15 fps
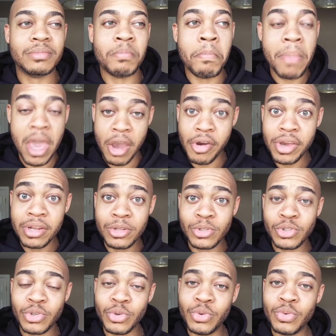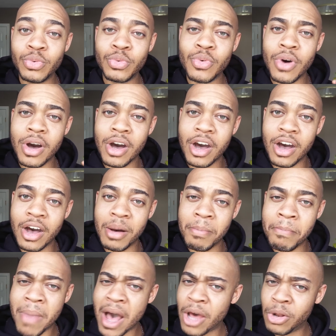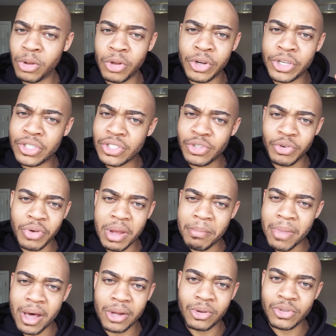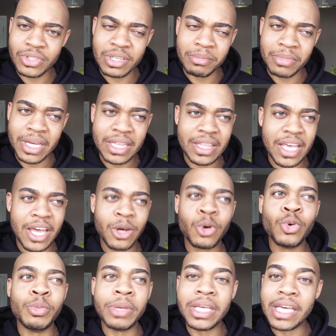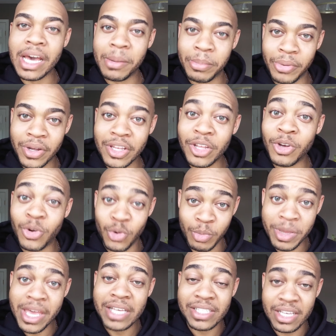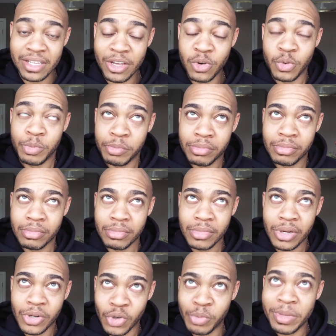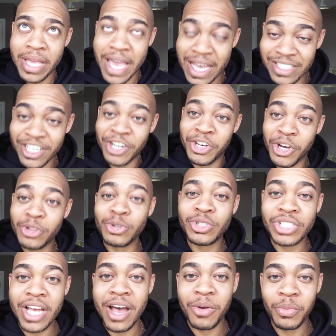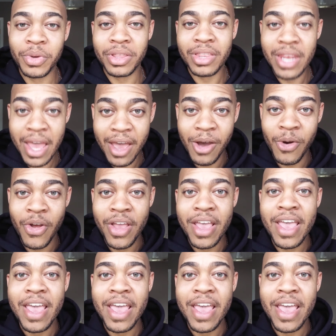married to a model or Instagram model, something like that, whom he got pregnant and whom he has another child with now.